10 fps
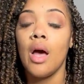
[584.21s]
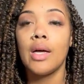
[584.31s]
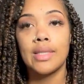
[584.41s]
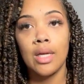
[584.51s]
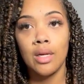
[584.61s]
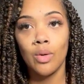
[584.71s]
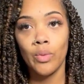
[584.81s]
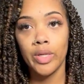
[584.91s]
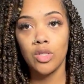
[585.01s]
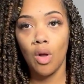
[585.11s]
a ton of
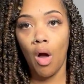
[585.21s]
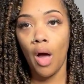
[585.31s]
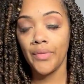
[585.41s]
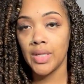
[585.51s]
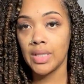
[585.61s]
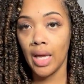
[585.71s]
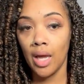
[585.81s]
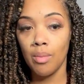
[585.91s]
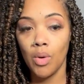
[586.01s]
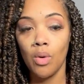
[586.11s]
risk off the
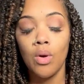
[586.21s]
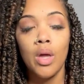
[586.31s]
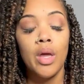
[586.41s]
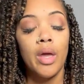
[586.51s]
table.